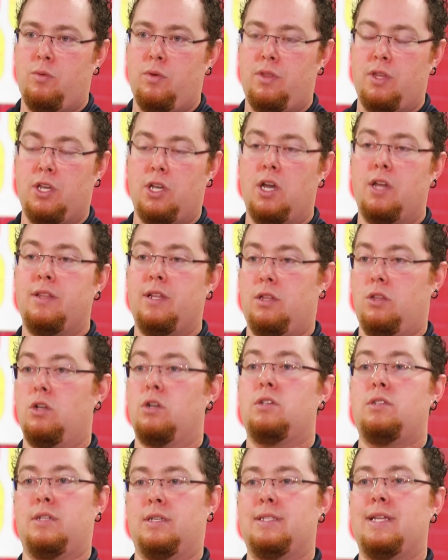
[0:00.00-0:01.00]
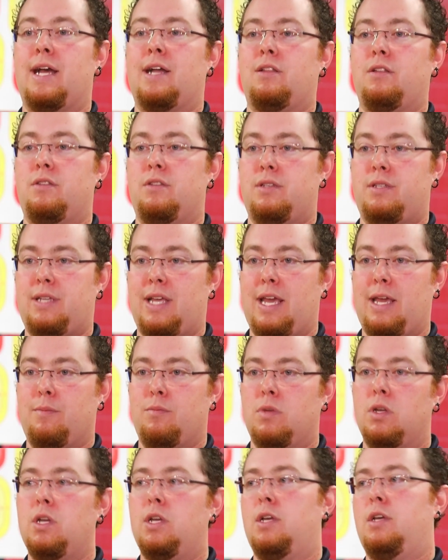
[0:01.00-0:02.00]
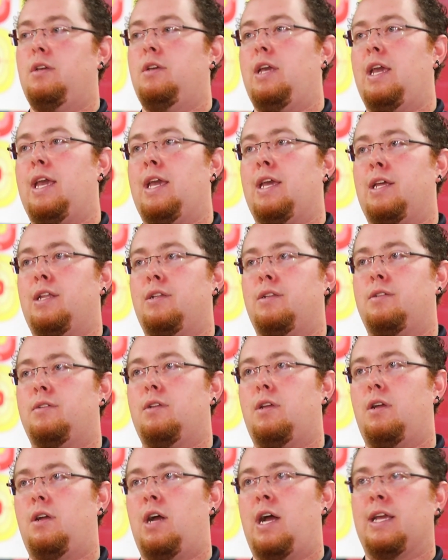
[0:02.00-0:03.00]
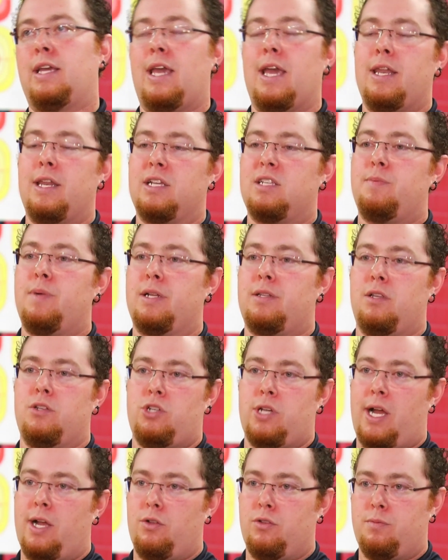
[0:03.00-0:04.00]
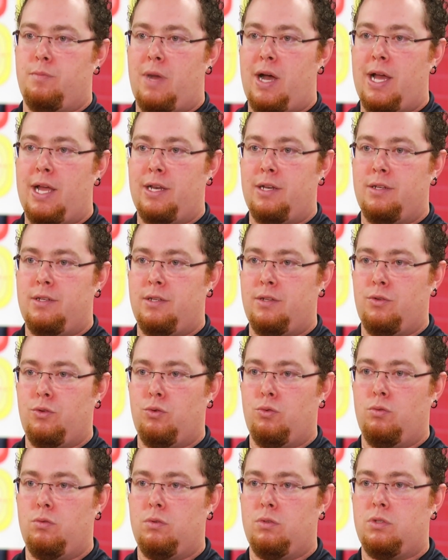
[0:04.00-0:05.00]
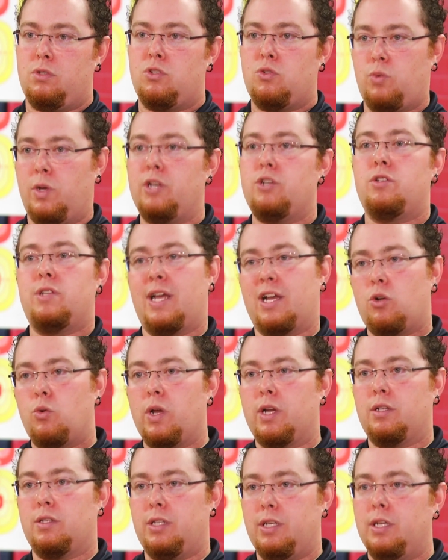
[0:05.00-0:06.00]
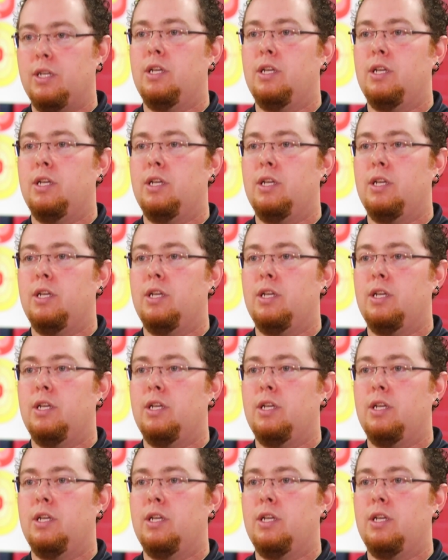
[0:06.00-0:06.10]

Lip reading: with a gun that looks exactly the same. And I can't expect a child's mind to switch that quickly.